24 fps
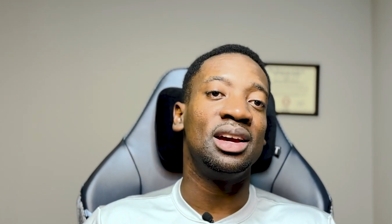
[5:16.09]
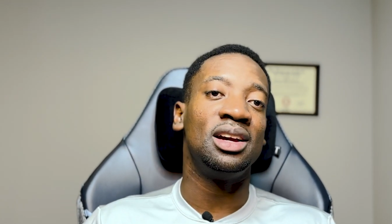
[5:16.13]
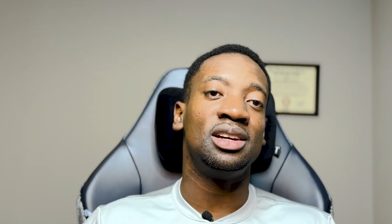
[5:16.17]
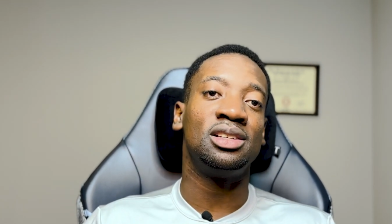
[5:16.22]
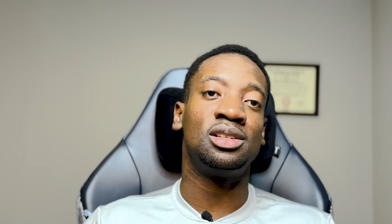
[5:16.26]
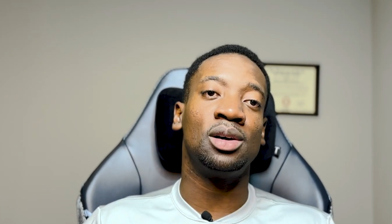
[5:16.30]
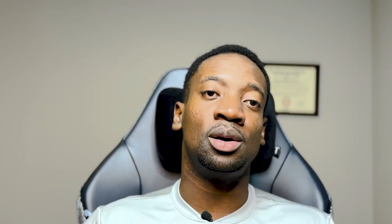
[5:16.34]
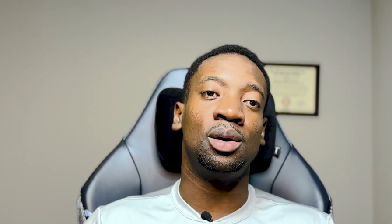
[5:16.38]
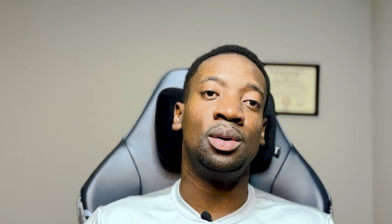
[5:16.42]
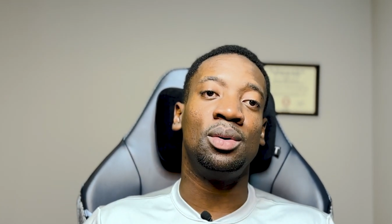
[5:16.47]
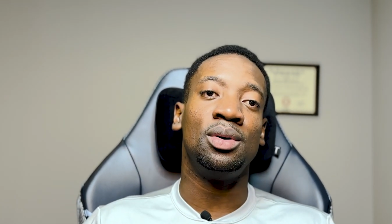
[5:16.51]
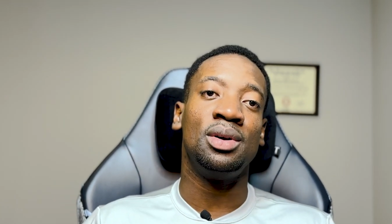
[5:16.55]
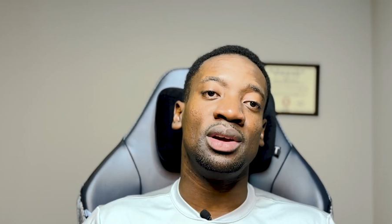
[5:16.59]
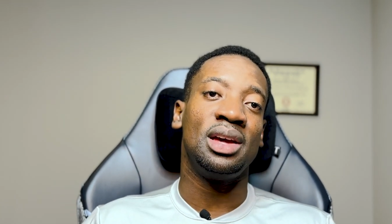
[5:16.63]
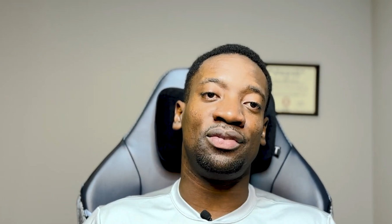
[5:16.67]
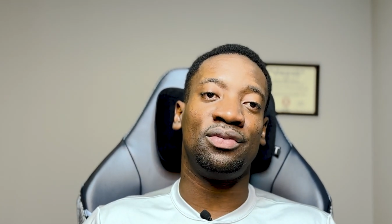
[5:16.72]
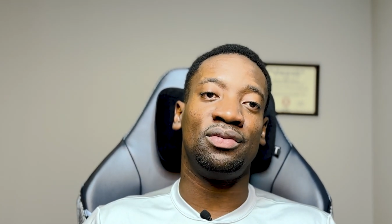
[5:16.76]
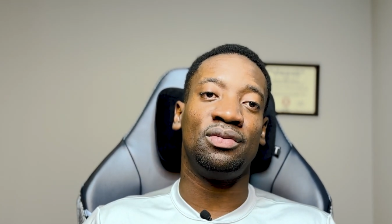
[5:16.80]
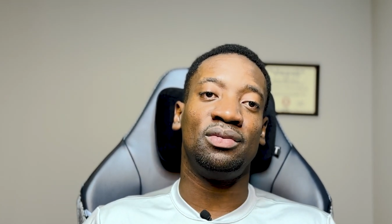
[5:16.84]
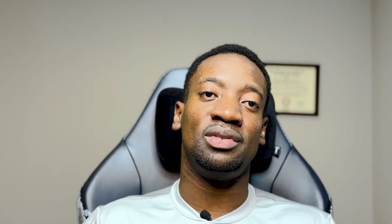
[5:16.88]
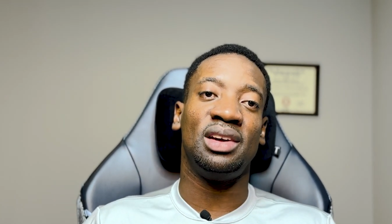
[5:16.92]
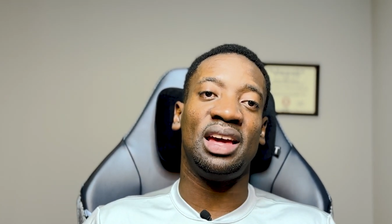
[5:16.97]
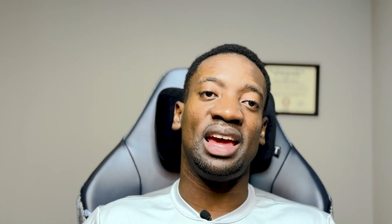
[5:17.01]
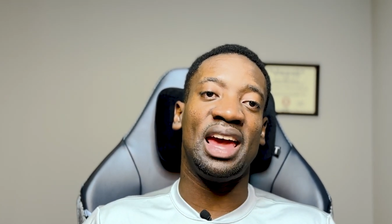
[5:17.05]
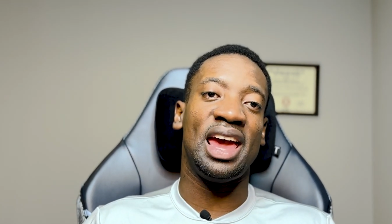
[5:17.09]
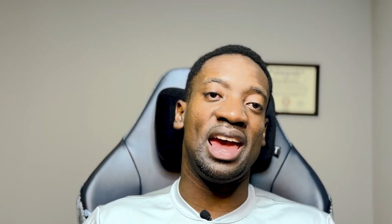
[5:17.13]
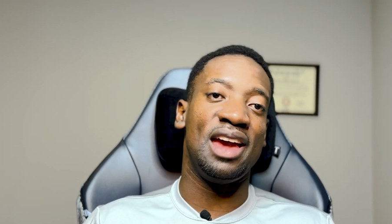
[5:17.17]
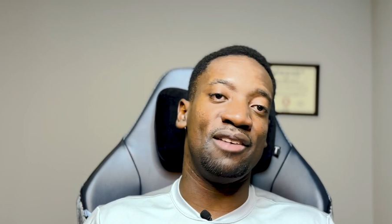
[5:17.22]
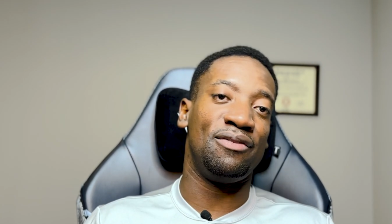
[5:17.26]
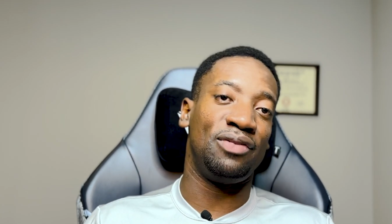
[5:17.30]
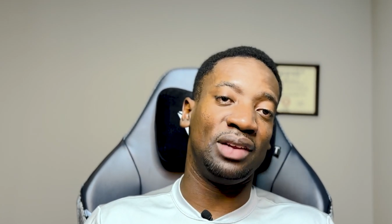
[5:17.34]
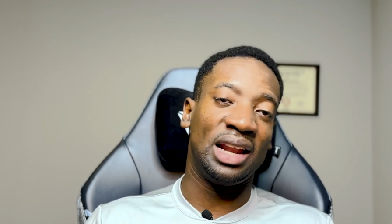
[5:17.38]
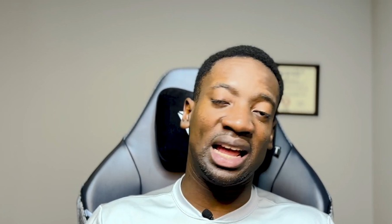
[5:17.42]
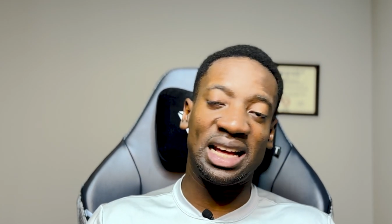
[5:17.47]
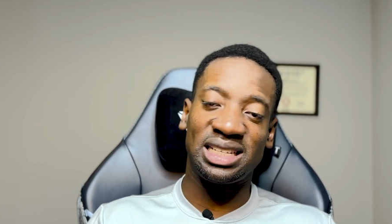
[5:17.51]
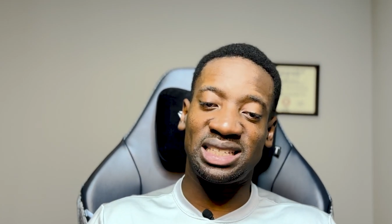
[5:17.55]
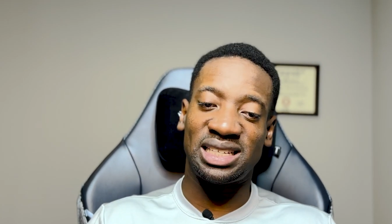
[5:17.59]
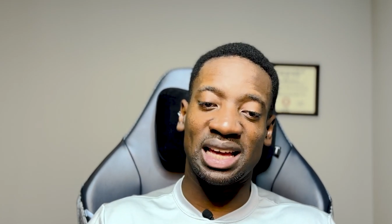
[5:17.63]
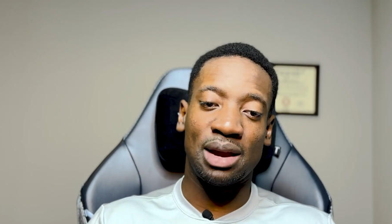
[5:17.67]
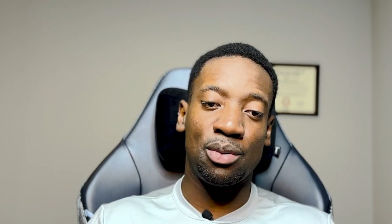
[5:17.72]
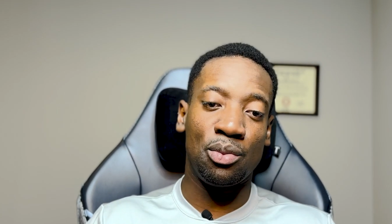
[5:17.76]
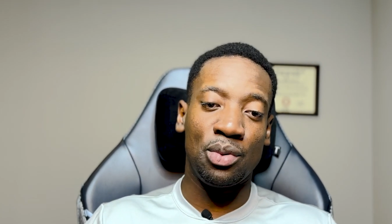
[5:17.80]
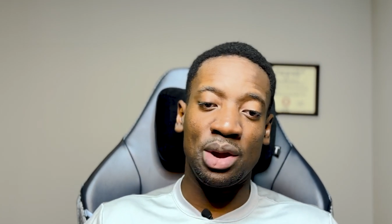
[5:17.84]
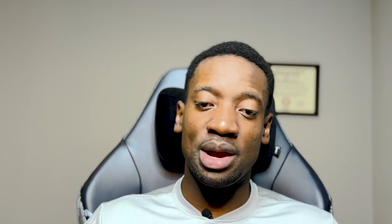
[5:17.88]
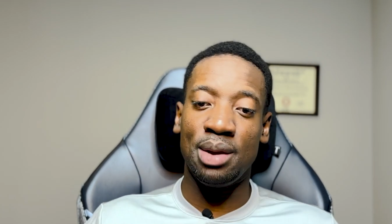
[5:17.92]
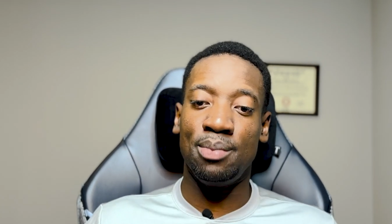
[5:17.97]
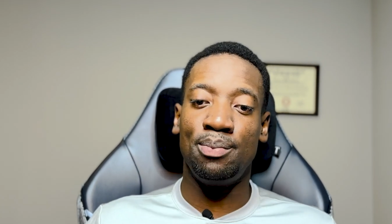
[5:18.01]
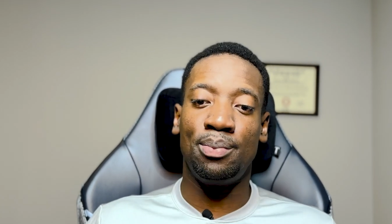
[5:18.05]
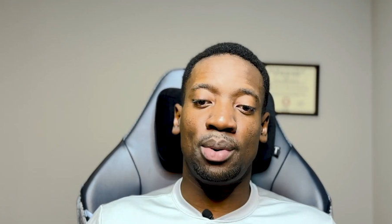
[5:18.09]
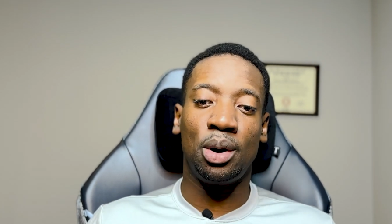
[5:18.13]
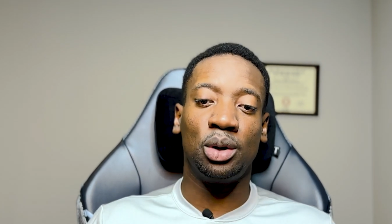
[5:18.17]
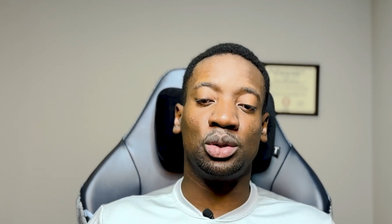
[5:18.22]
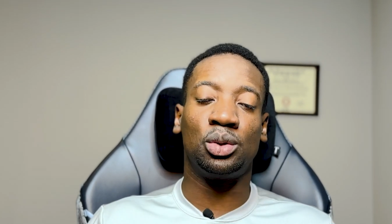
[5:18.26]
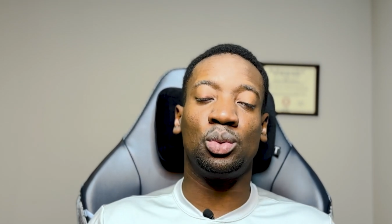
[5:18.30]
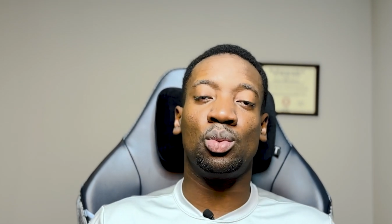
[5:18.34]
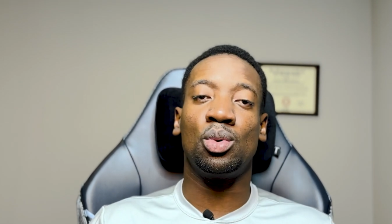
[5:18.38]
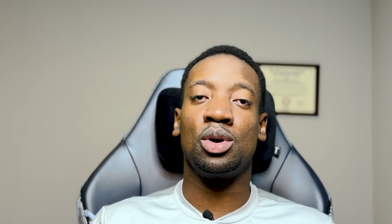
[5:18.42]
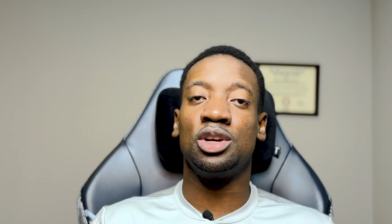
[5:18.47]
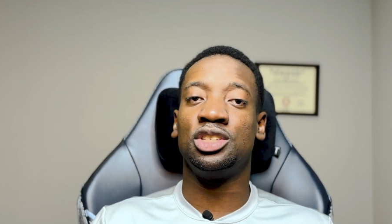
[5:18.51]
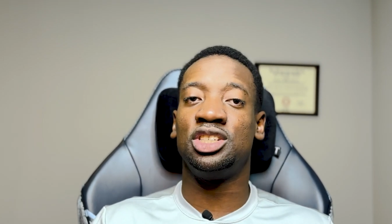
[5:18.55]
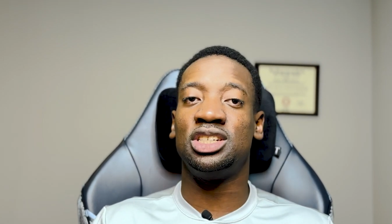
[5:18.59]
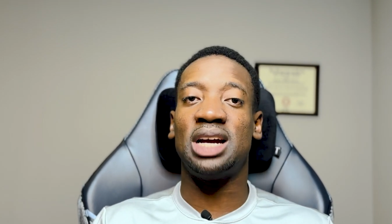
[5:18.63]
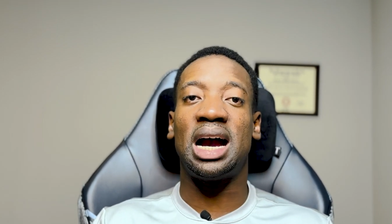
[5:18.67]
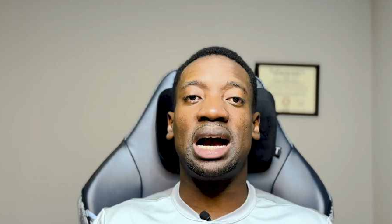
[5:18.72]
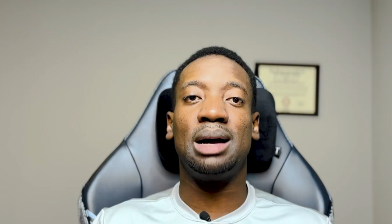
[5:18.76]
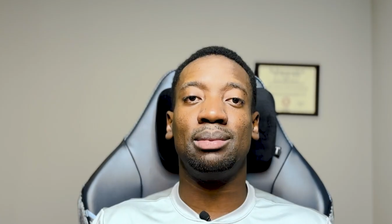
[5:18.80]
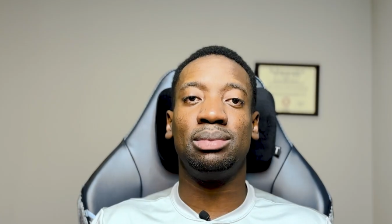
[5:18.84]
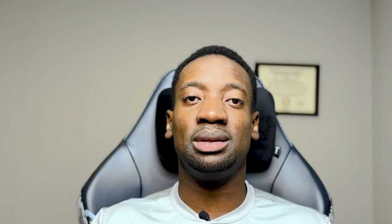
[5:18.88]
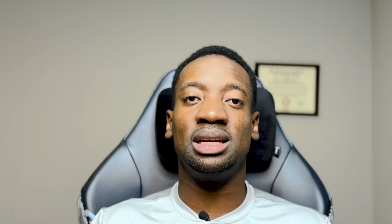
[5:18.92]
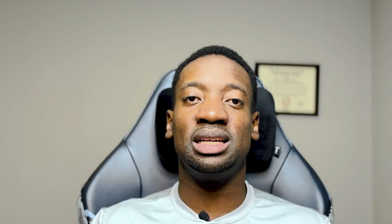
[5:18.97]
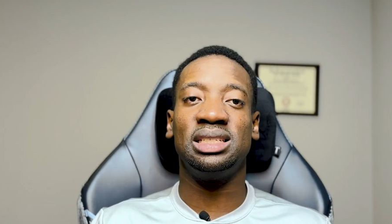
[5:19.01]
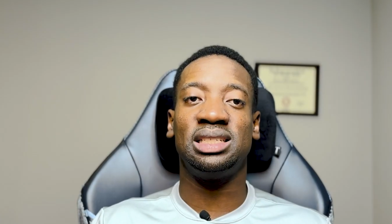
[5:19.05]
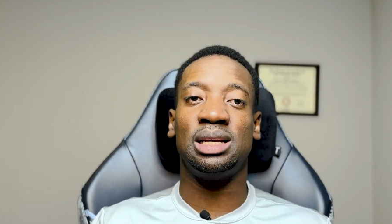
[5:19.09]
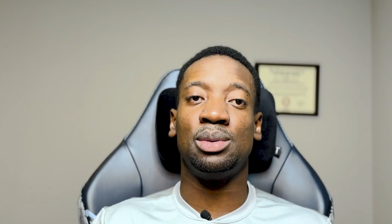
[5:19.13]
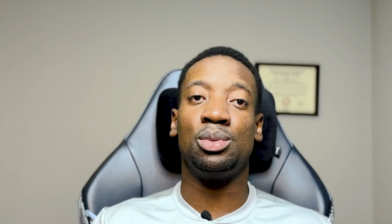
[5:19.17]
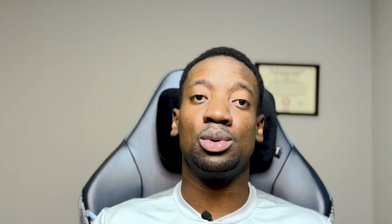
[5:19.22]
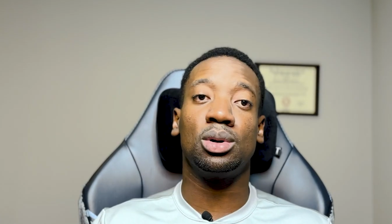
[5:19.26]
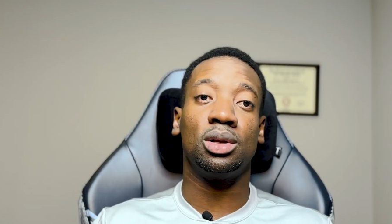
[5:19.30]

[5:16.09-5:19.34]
So if let's say we both were jobless and